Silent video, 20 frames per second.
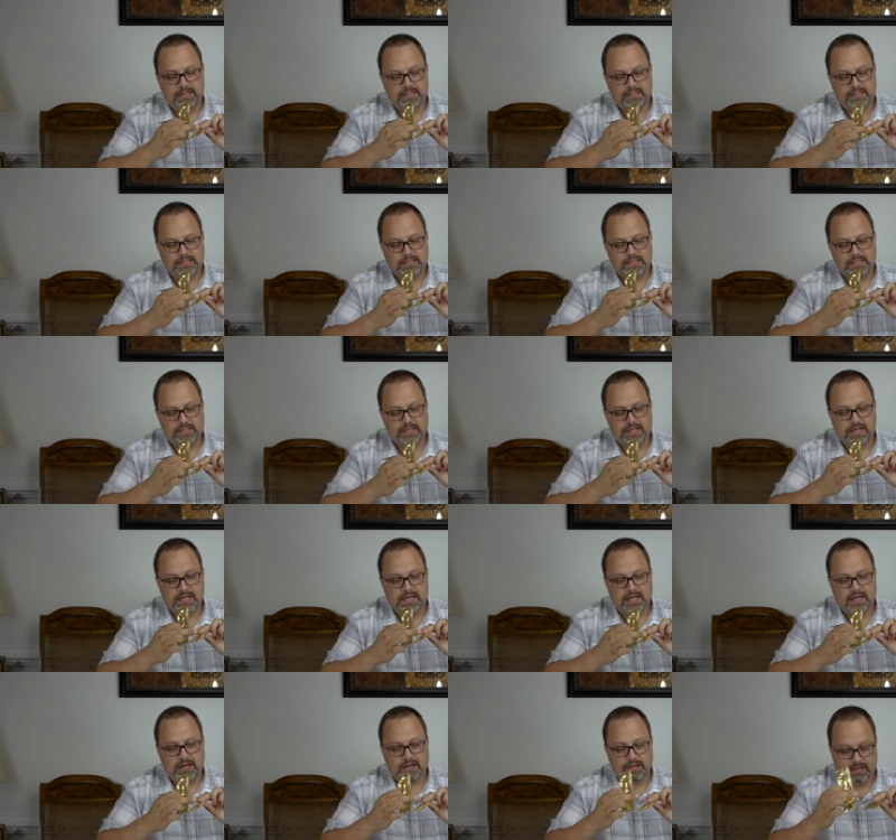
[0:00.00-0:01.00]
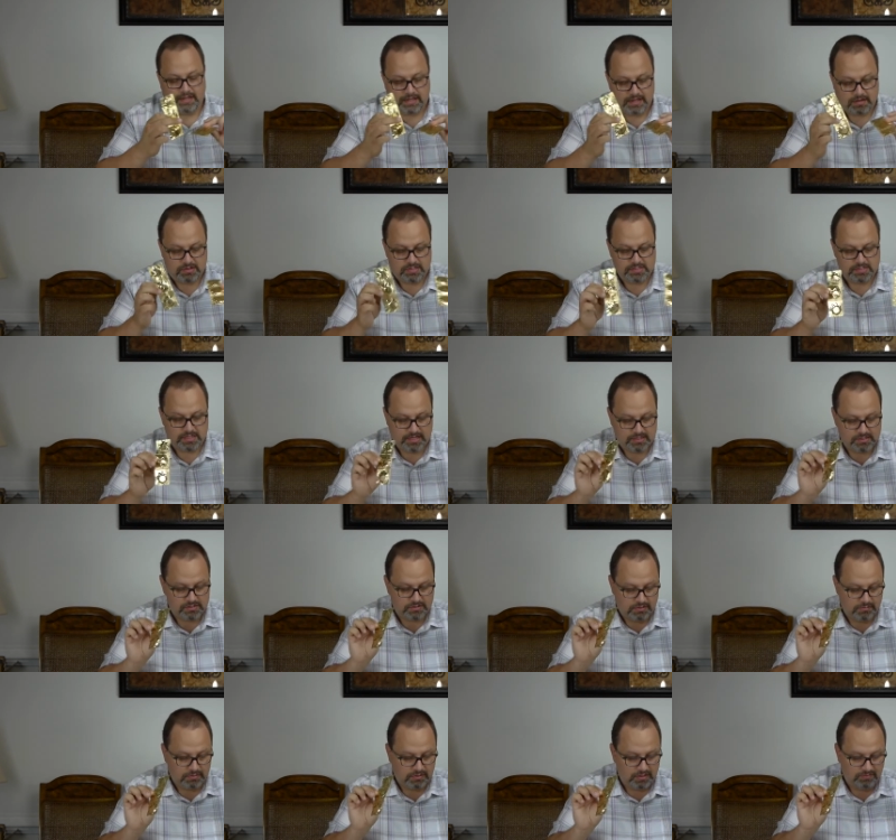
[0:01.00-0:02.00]
of sticky on the outside,
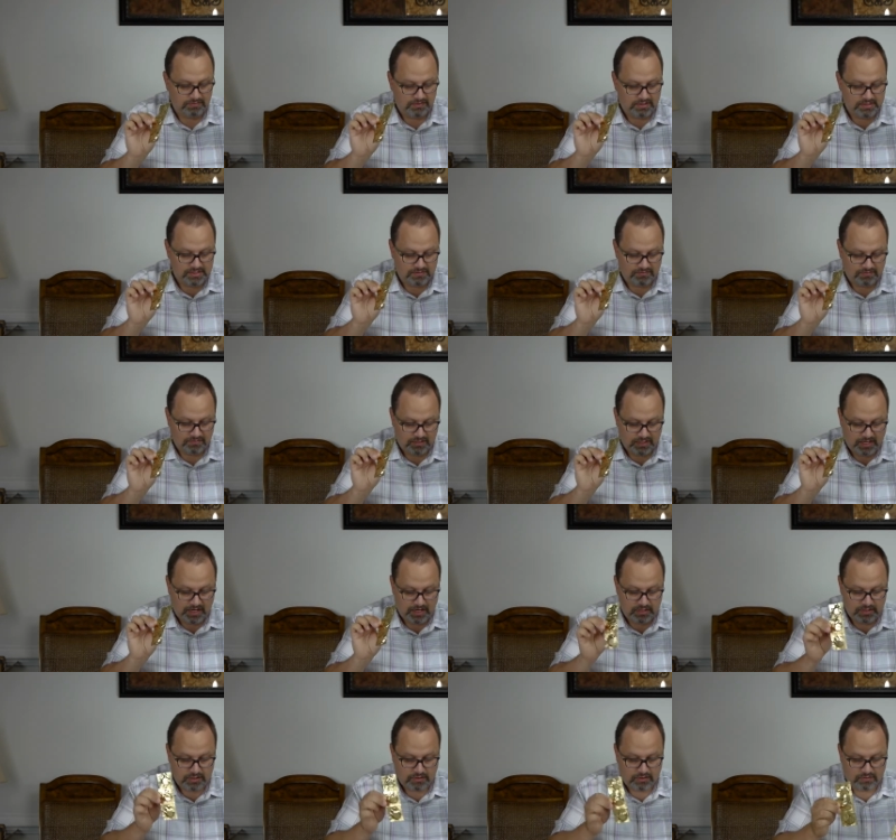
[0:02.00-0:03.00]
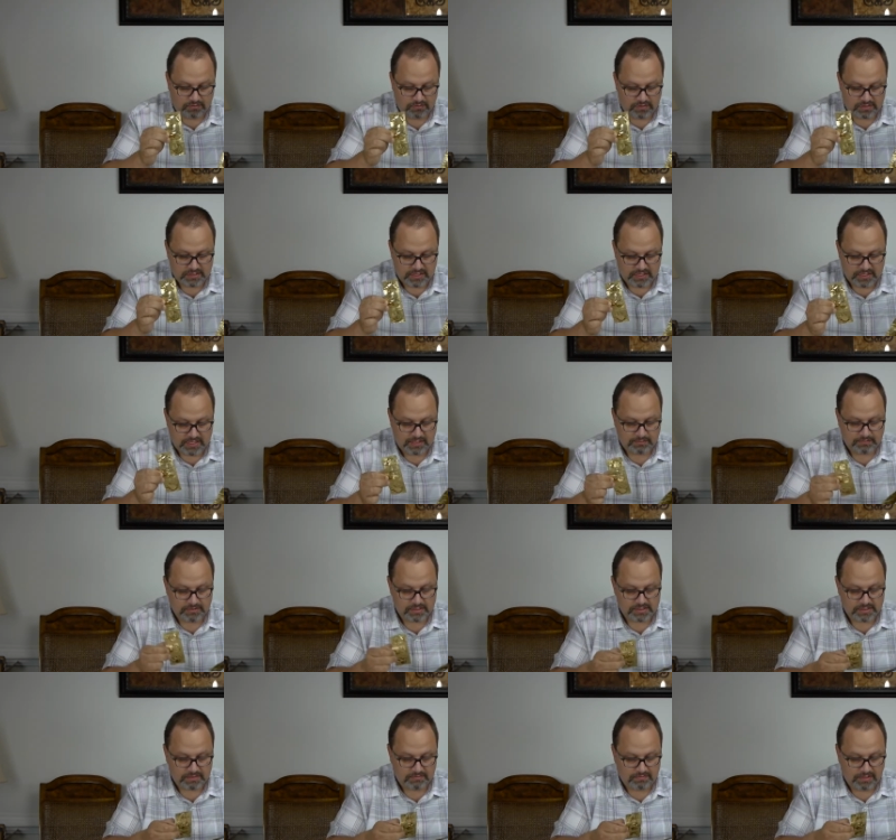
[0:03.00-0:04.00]
so I believe these have leaked over time or
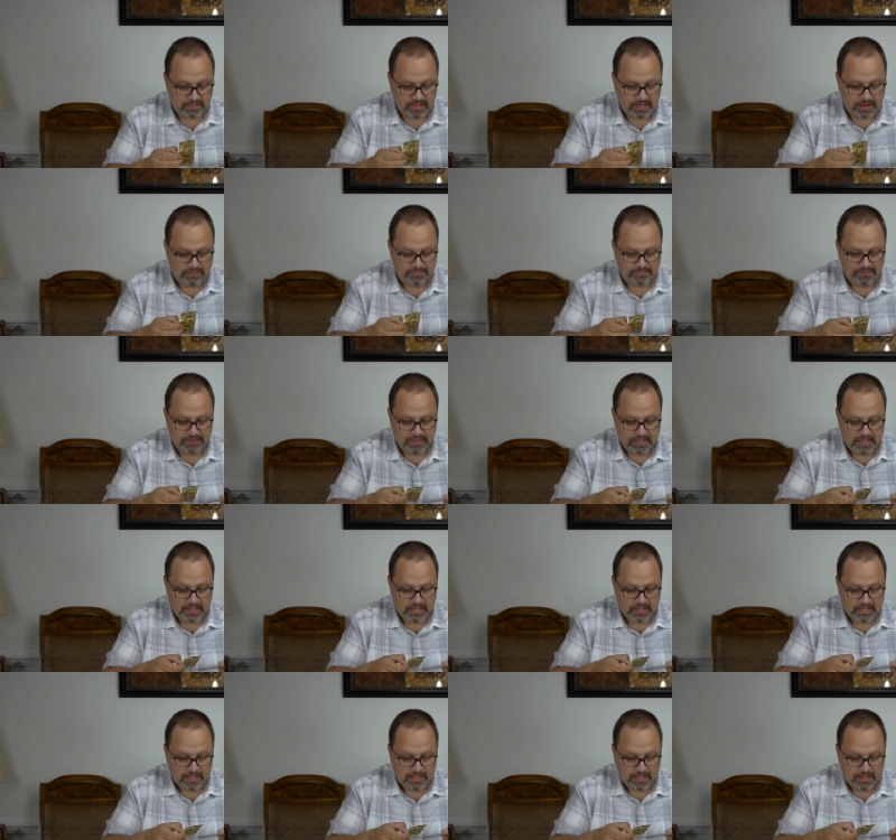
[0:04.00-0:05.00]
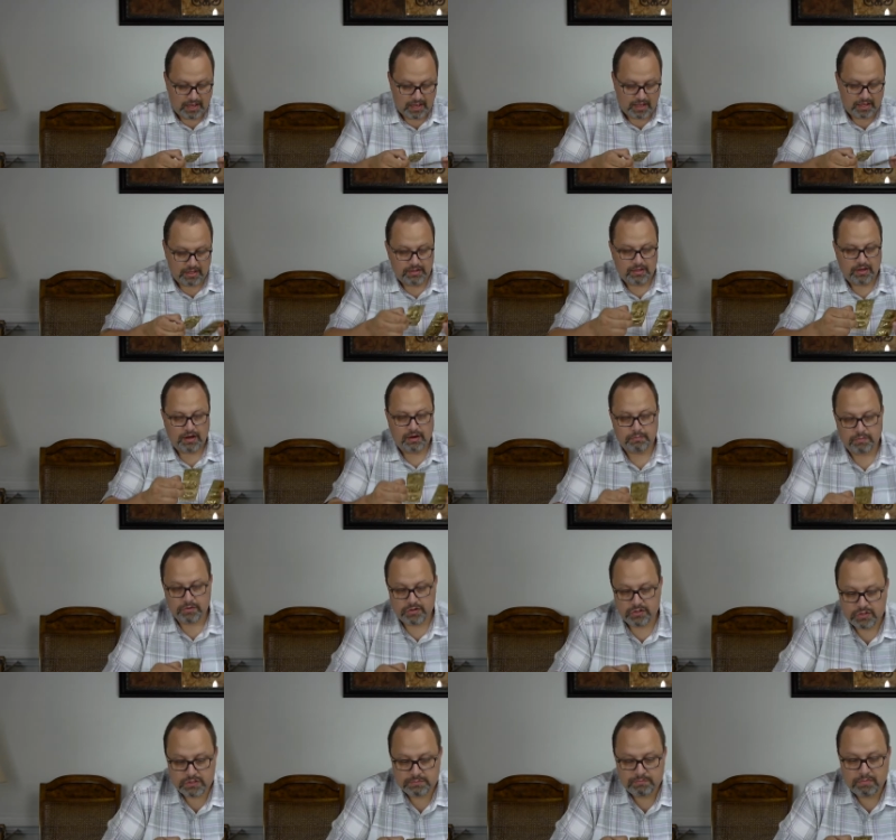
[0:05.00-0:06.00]
something. Uh, they are
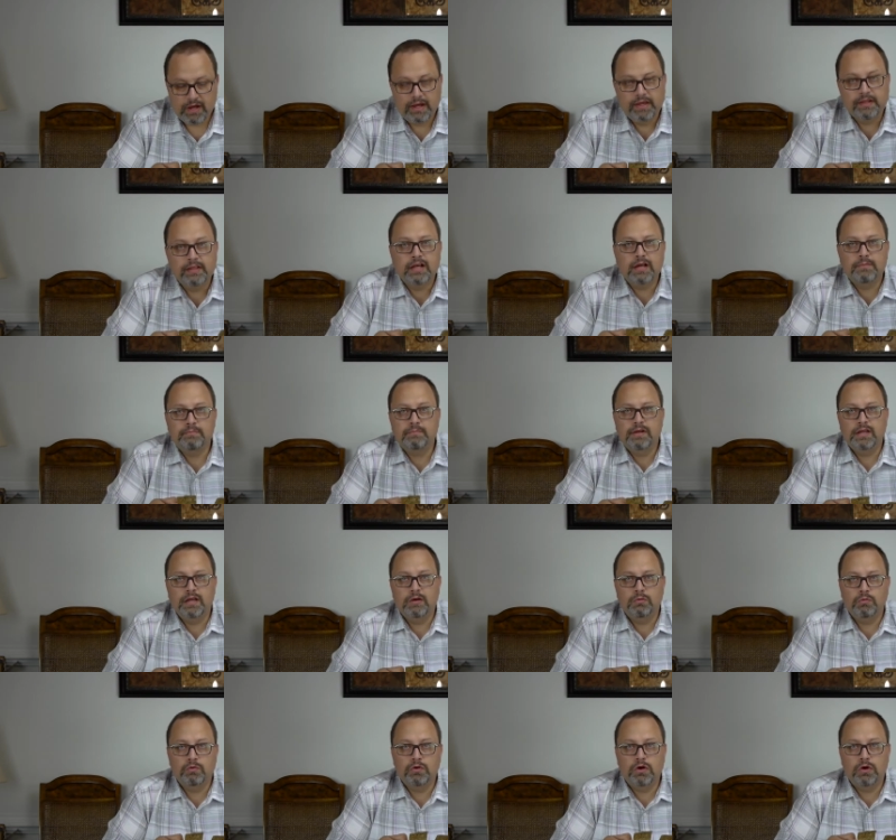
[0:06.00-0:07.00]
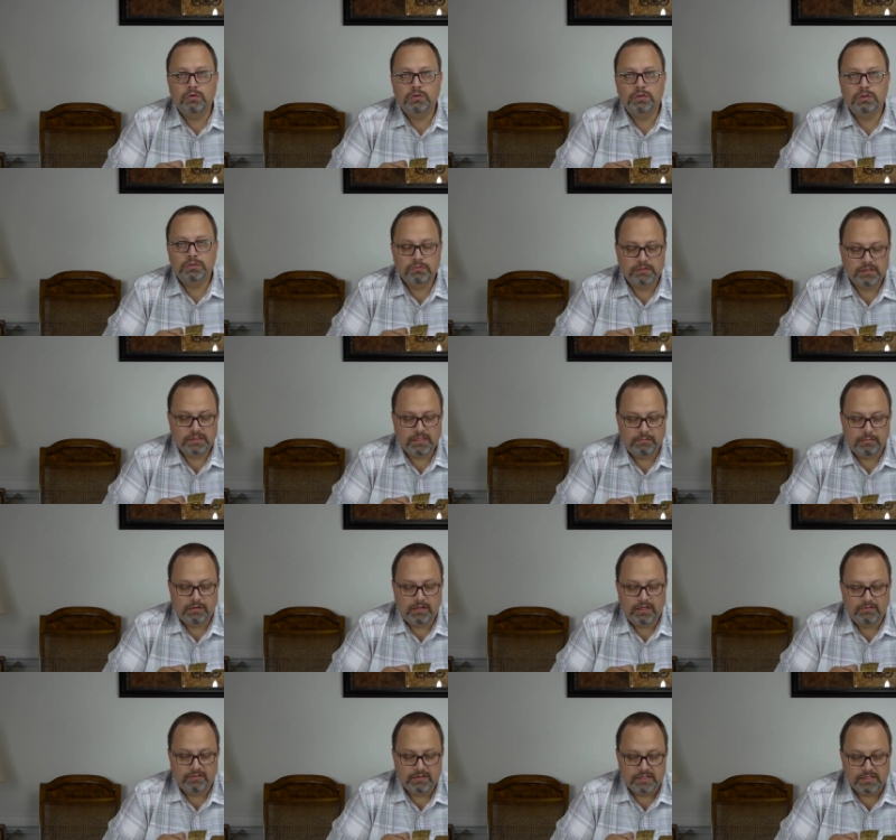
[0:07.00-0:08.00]
produced by the company Roche, which I
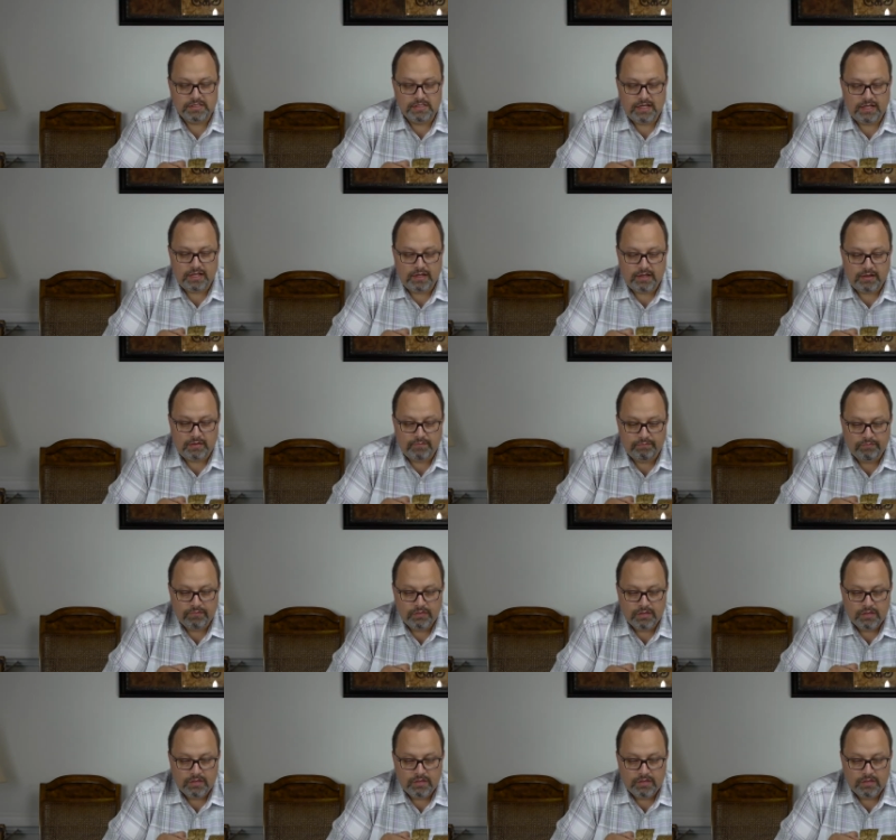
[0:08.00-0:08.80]
believe is a um,